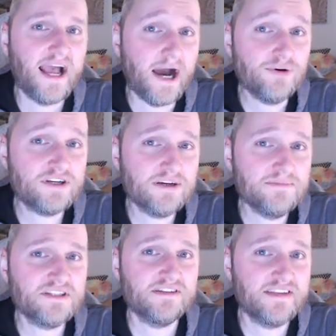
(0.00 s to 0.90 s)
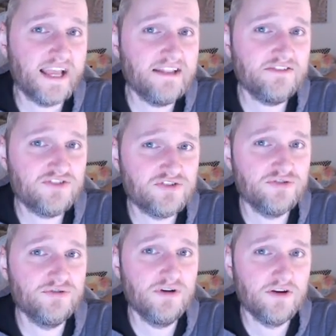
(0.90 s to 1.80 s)
outcomes tend
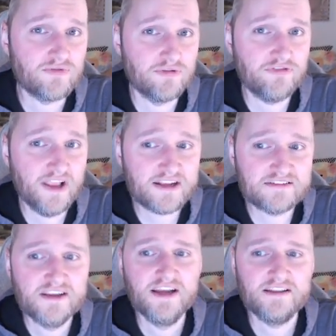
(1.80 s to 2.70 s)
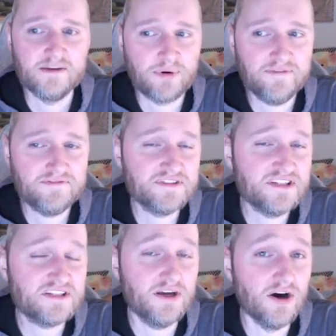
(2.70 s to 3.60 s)
to reflect the
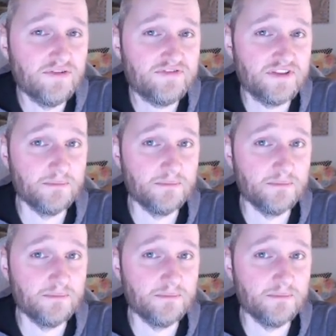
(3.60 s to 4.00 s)
preferences of the